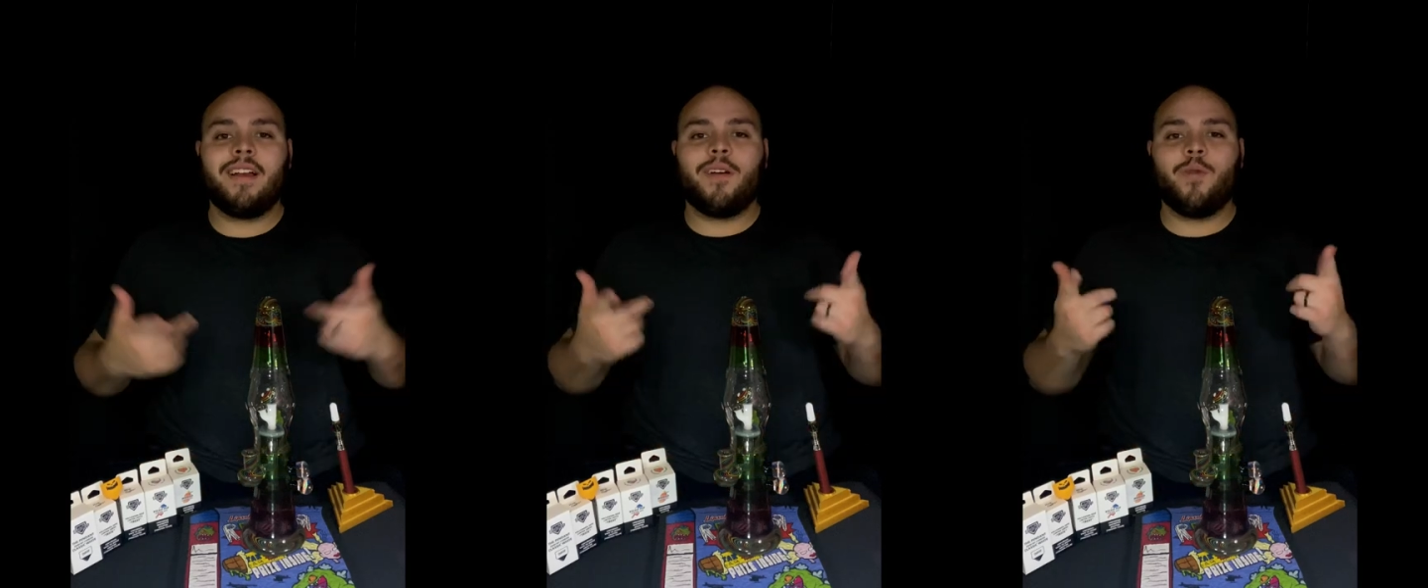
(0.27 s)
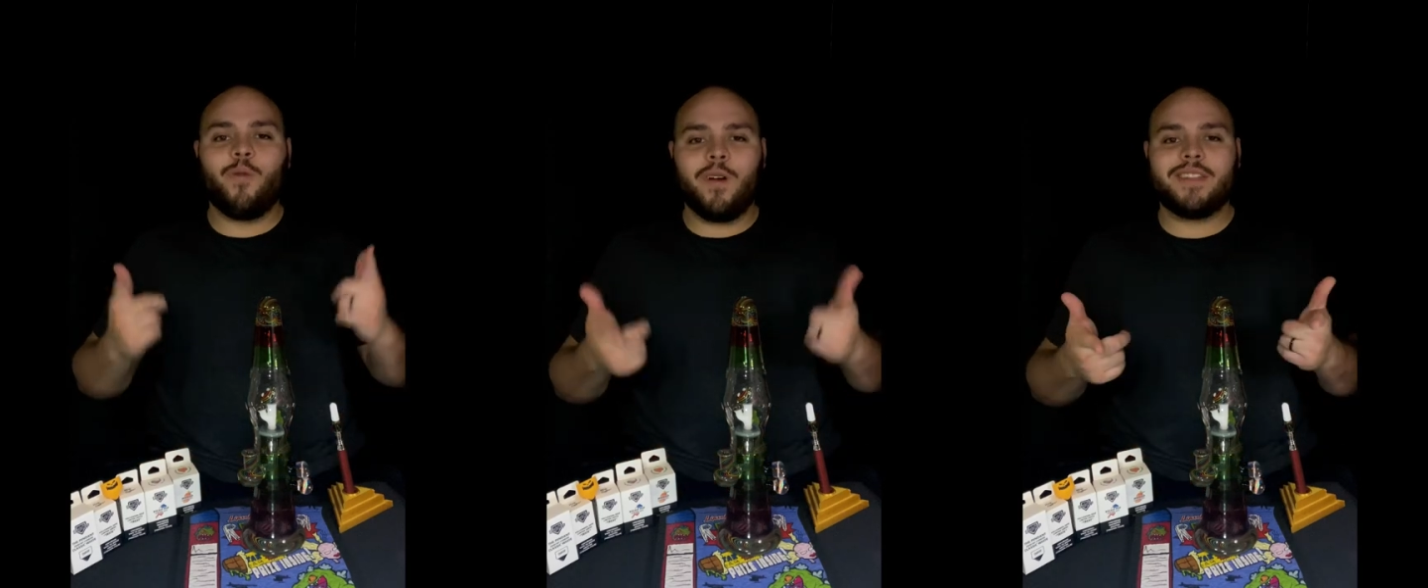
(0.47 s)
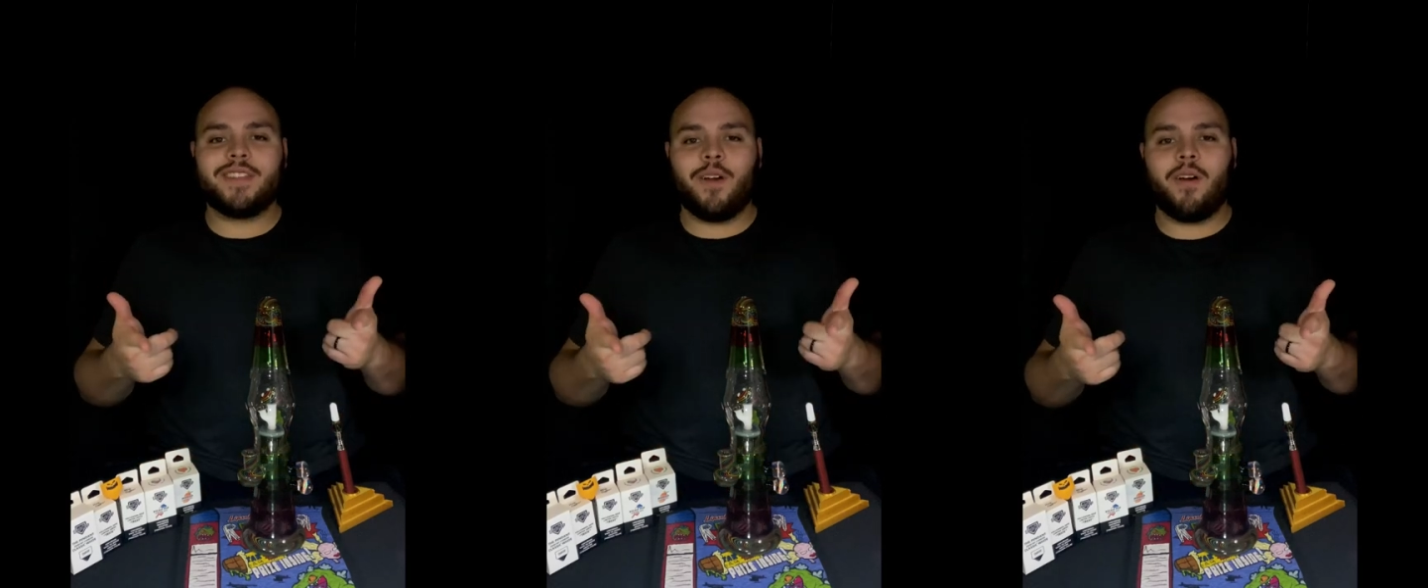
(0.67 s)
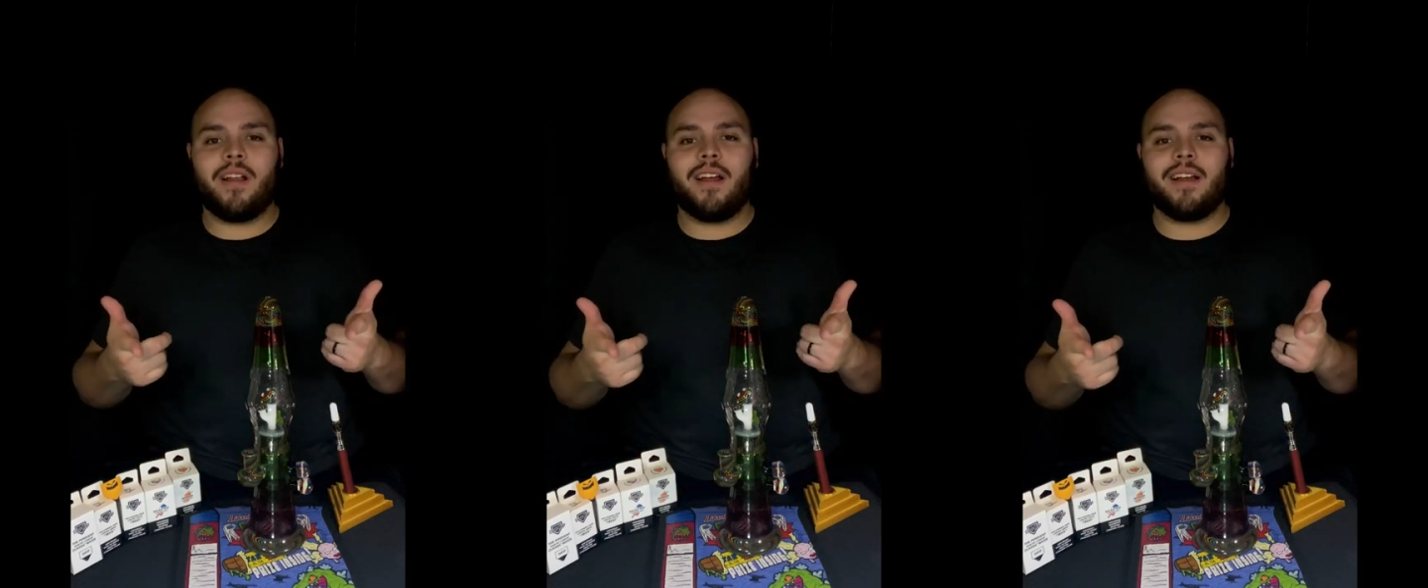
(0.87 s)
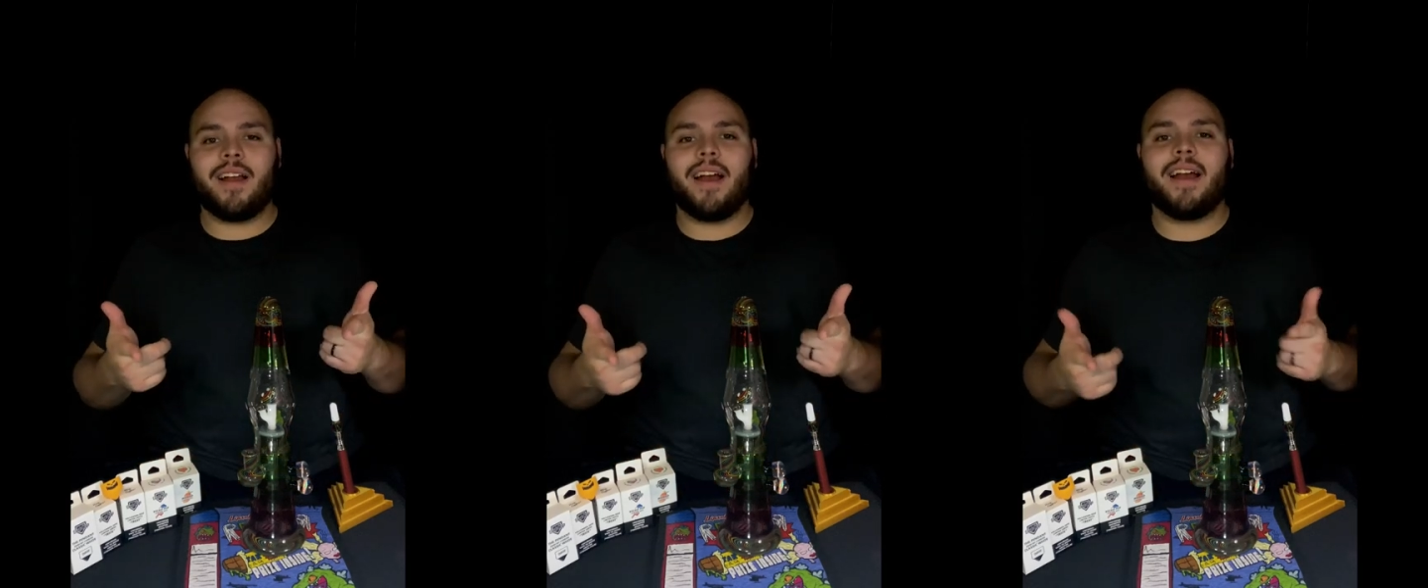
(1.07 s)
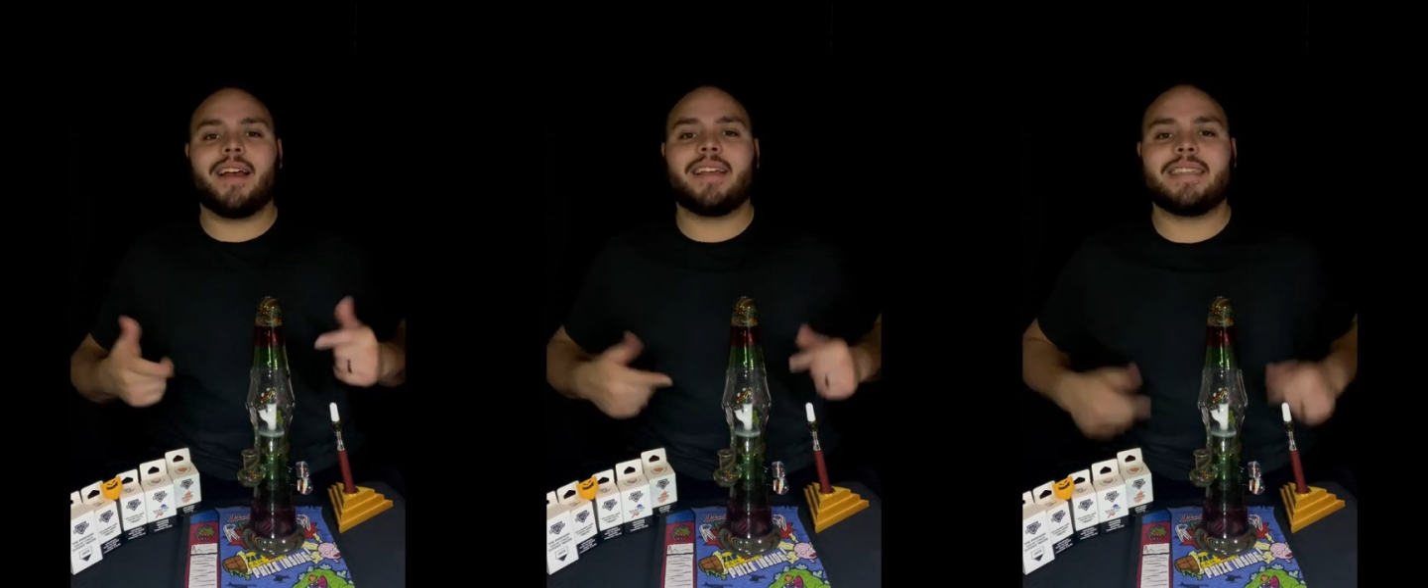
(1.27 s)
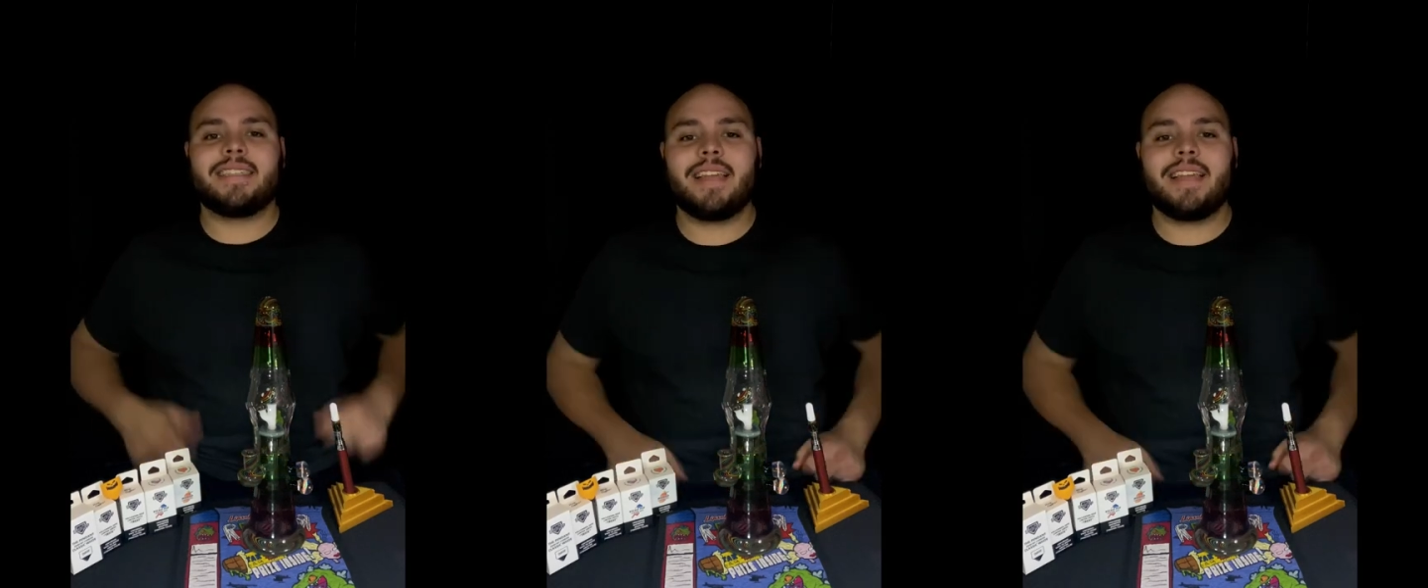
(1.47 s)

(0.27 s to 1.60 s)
What's going on guys?